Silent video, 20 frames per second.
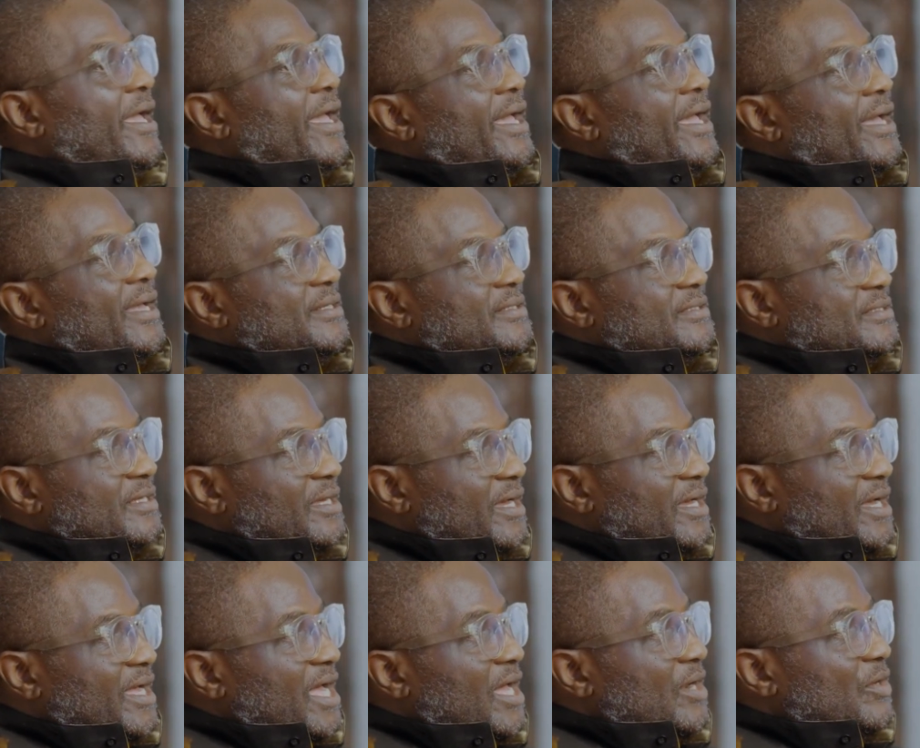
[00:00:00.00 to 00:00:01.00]
and
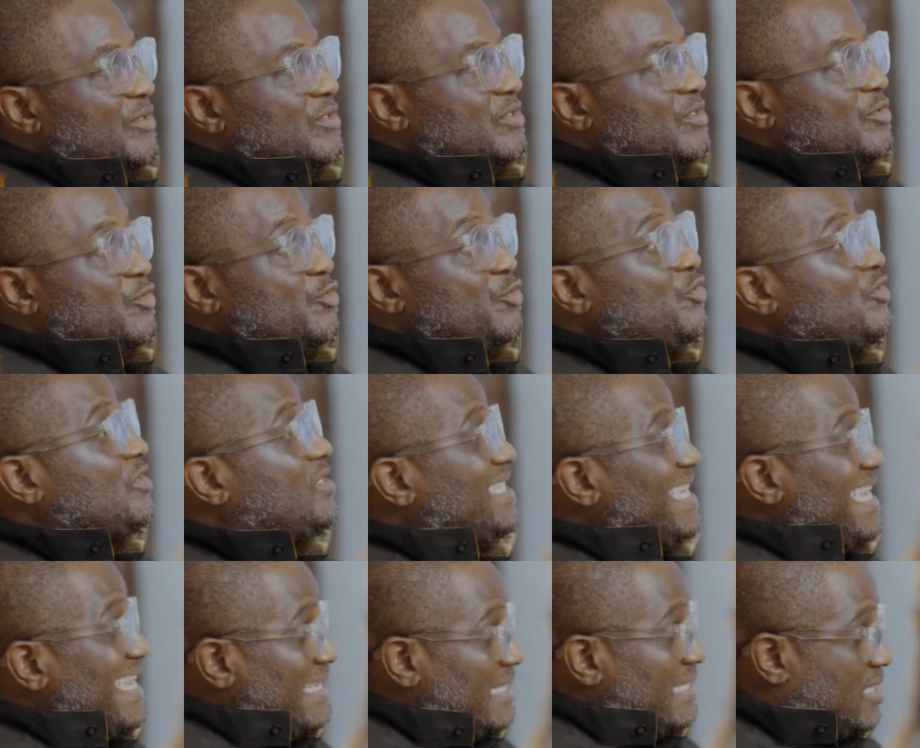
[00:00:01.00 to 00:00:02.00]
Carlos Cruz
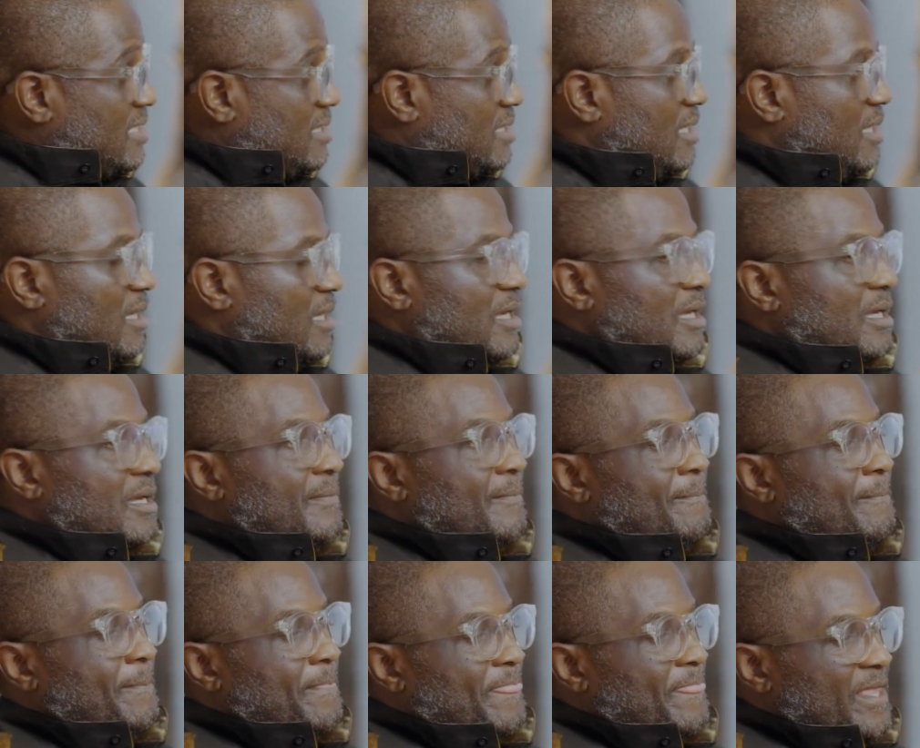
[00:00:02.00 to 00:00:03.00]
Diaz,
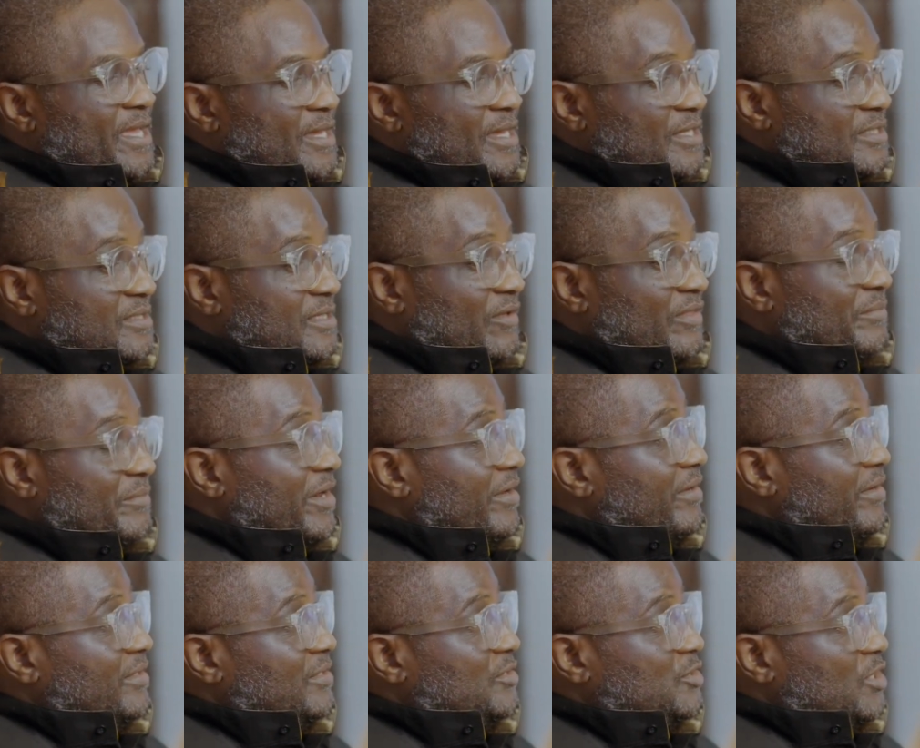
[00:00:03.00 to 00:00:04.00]
a South
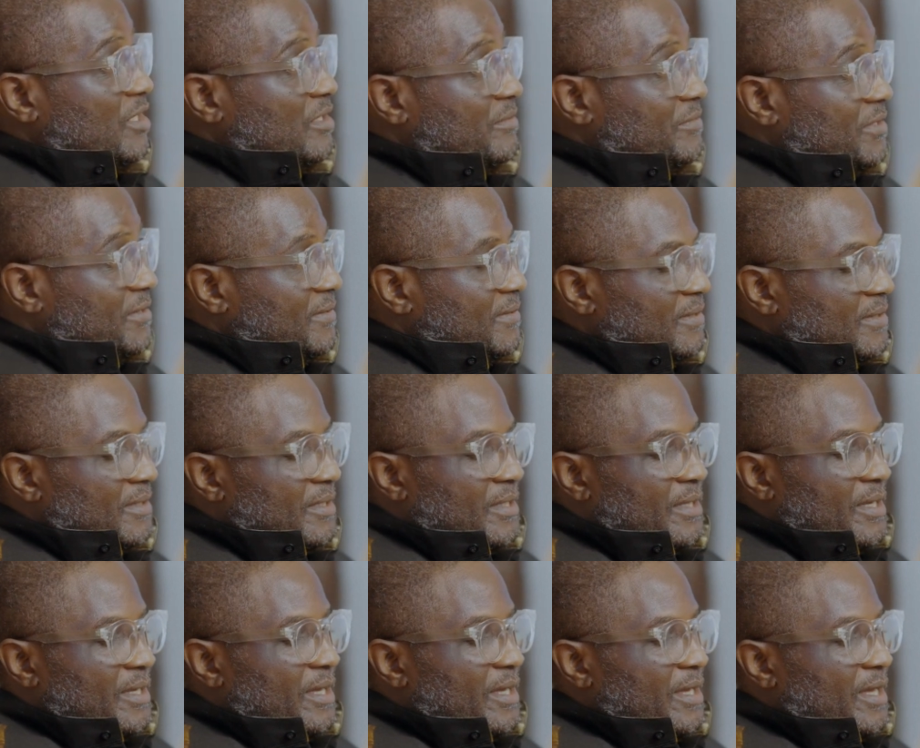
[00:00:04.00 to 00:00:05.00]
American gentleman.
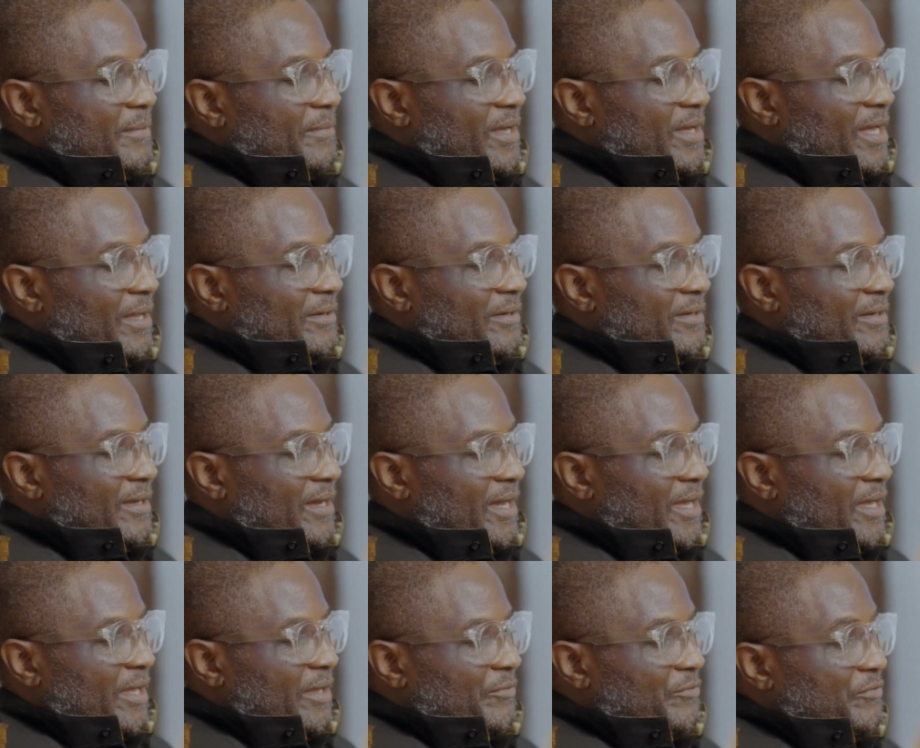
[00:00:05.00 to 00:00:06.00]
And
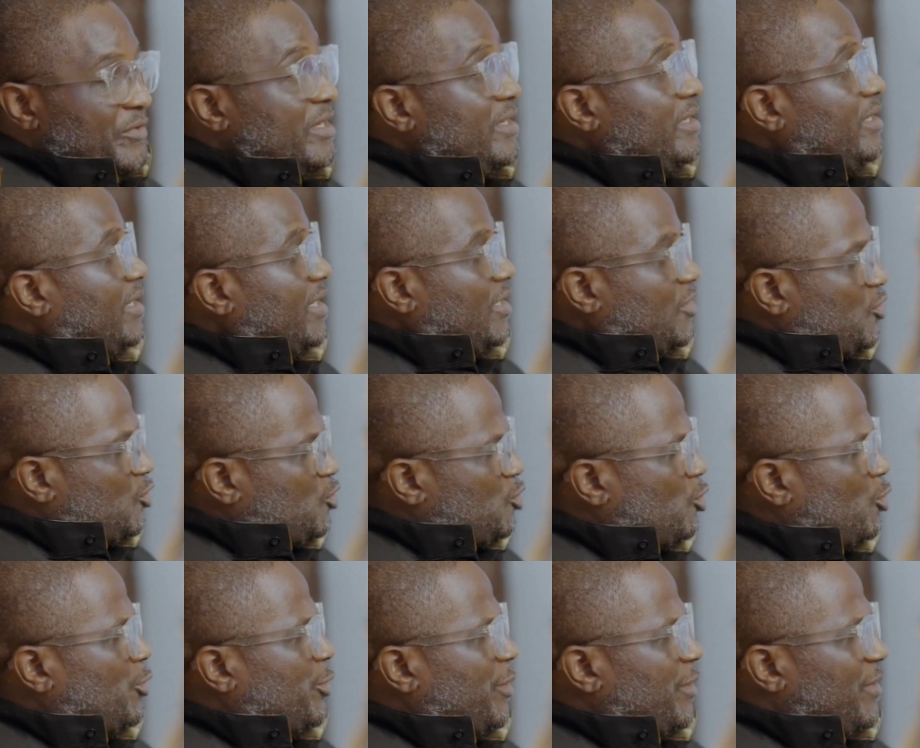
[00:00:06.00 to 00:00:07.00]
I really
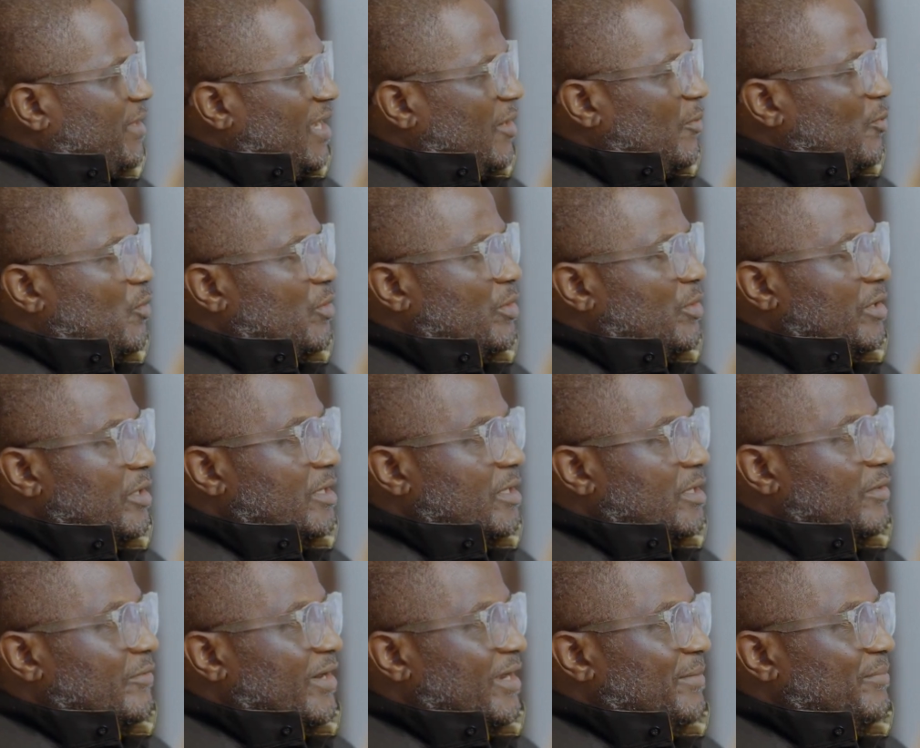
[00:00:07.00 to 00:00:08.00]
enjoy that
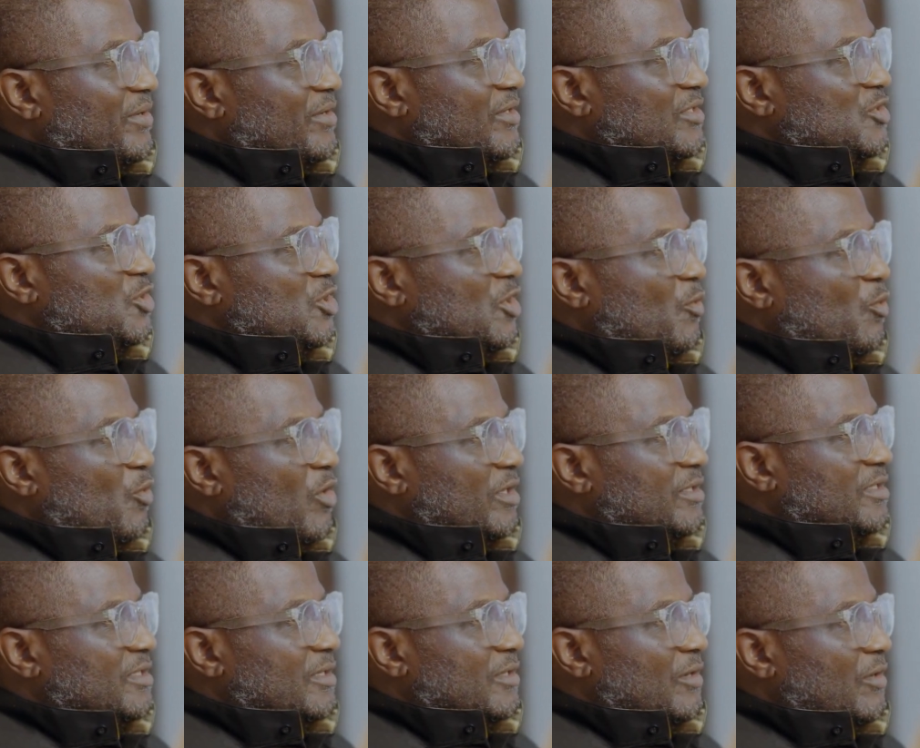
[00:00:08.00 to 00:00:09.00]
work, right? Because
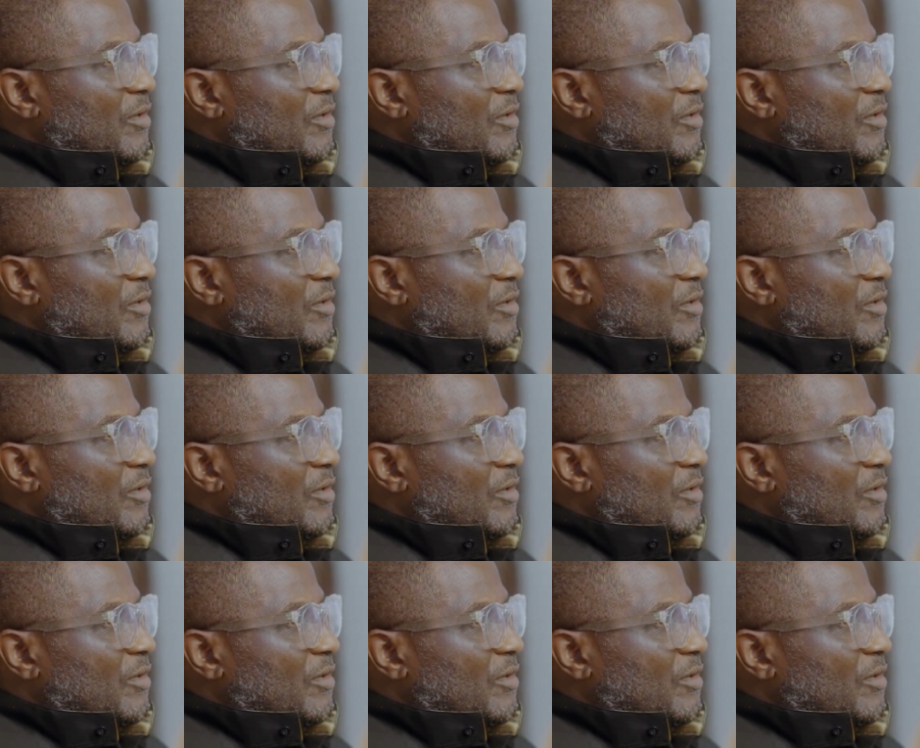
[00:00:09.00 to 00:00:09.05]
what